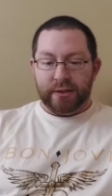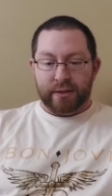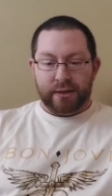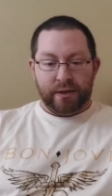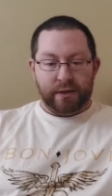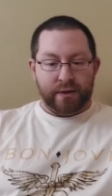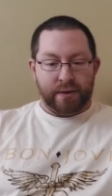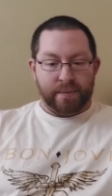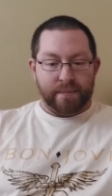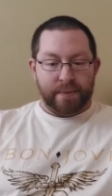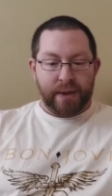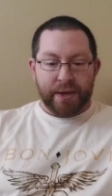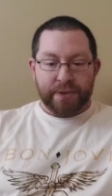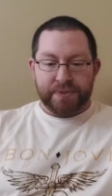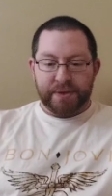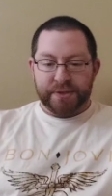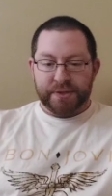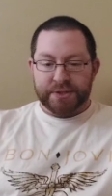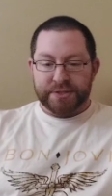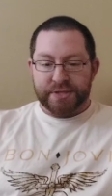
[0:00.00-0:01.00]
Um, I
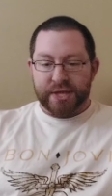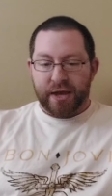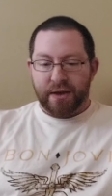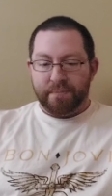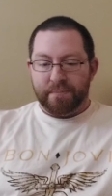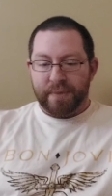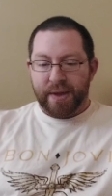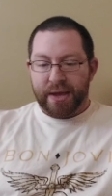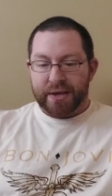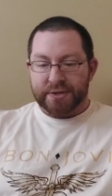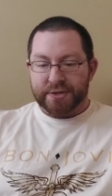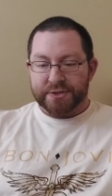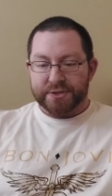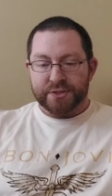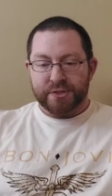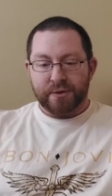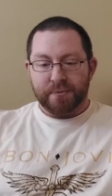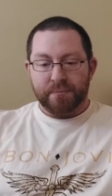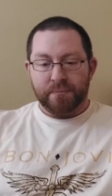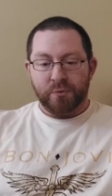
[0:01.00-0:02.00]
think this album has
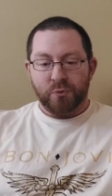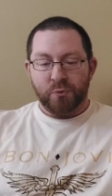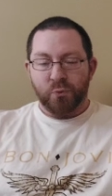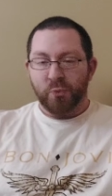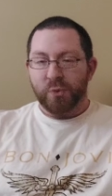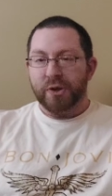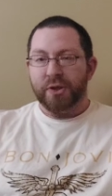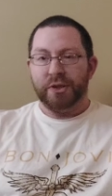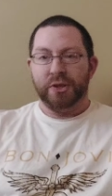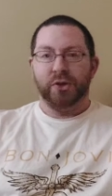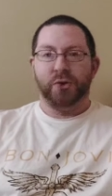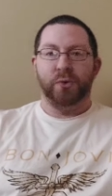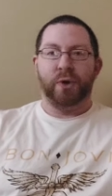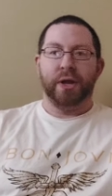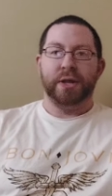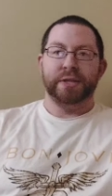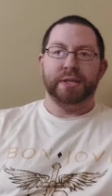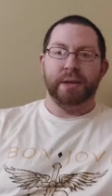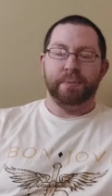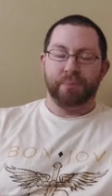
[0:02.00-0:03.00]
some really
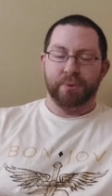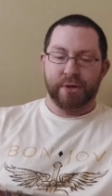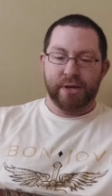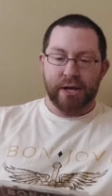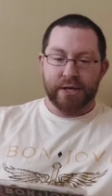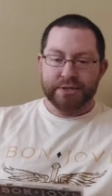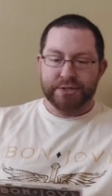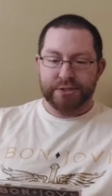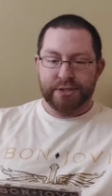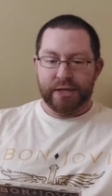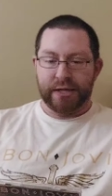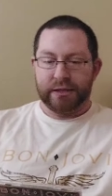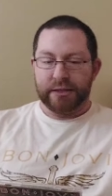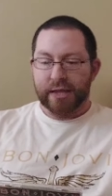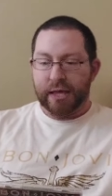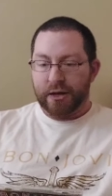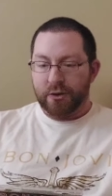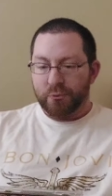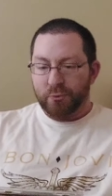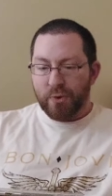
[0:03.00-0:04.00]
great deeper cuts like
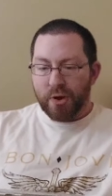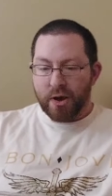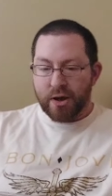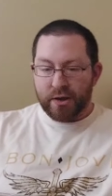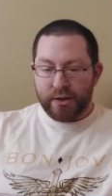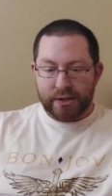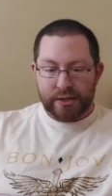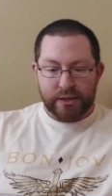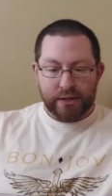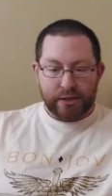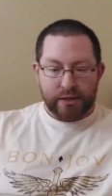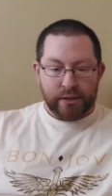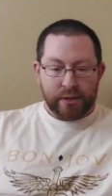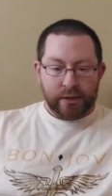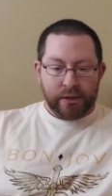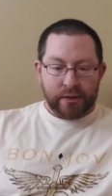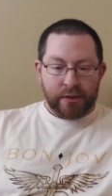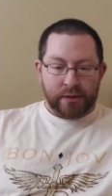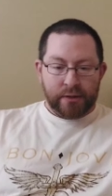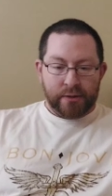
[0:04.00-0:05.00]
Let It Rock,
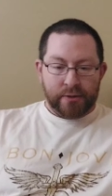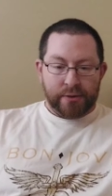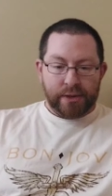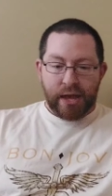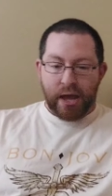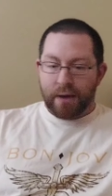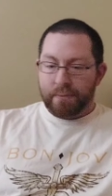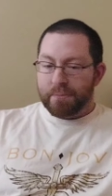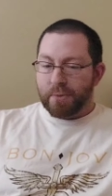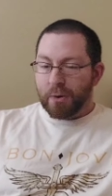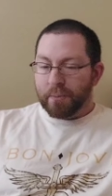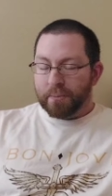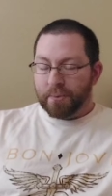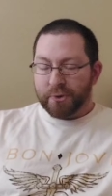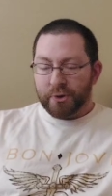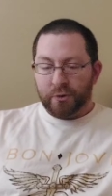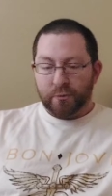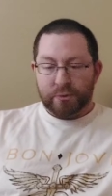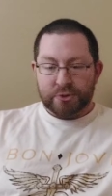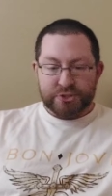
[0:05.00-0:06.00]
the album
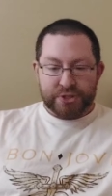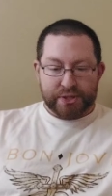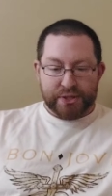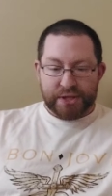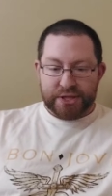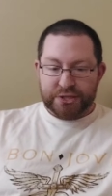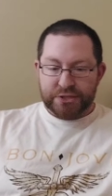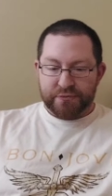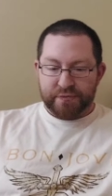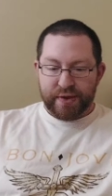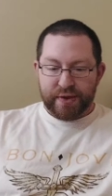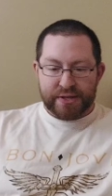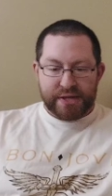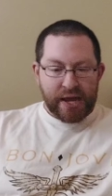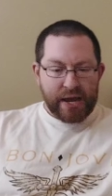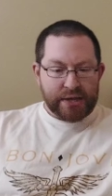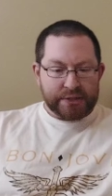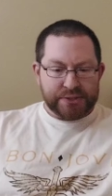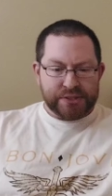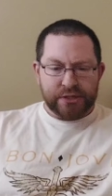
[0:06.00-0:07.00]
opener, which I think is
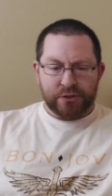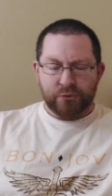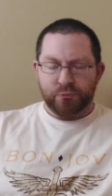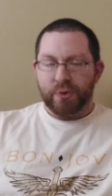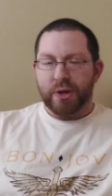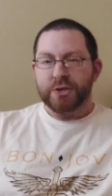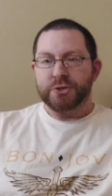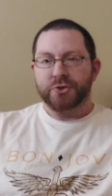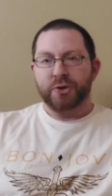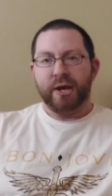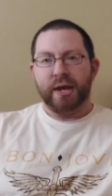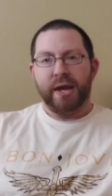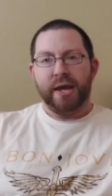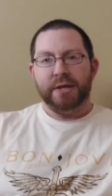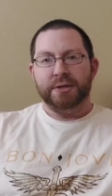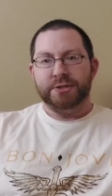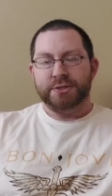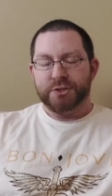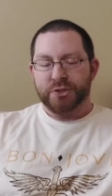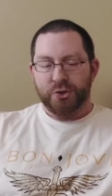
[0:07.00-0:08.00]
fantastic. Raise Your
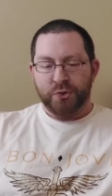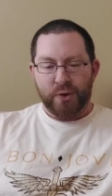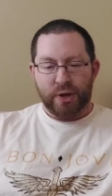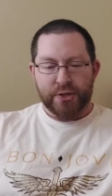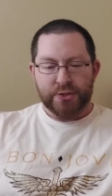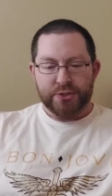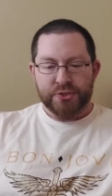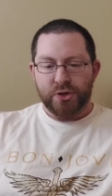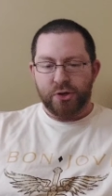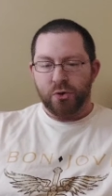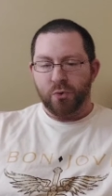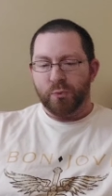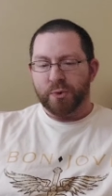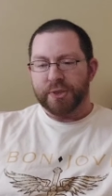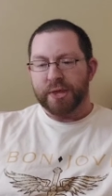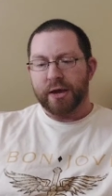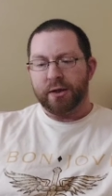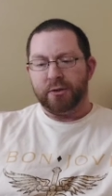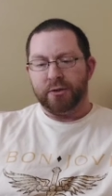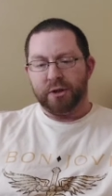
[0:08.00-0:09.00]
Hands is a great song.
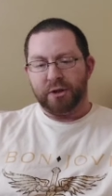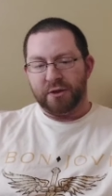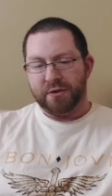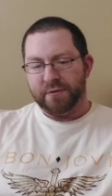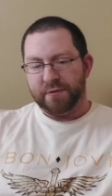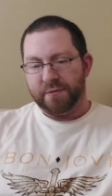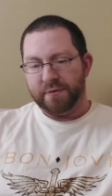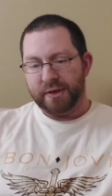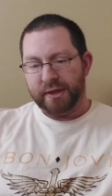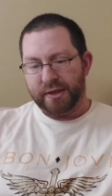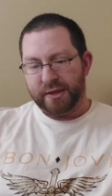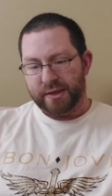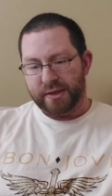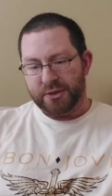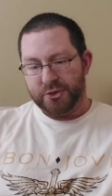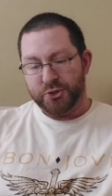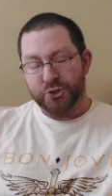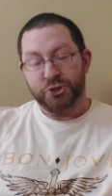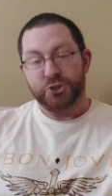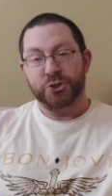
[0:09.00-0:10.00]
Without Love
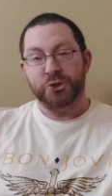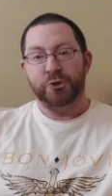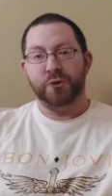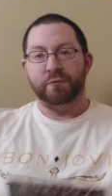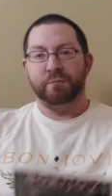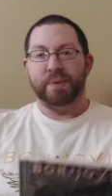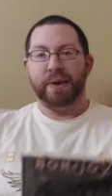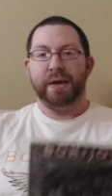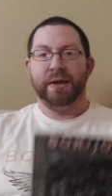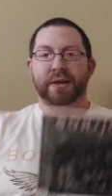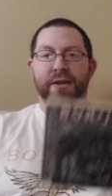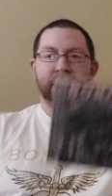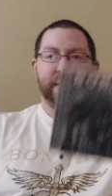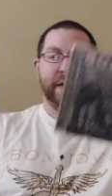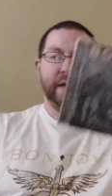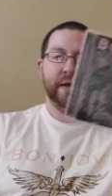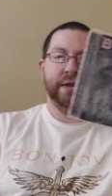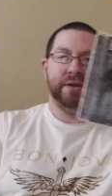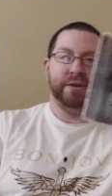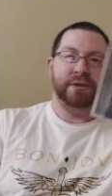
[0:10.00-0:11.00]
should have been a
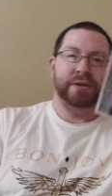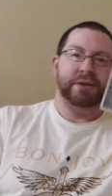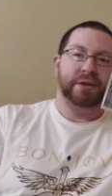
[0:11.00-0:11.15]
hit.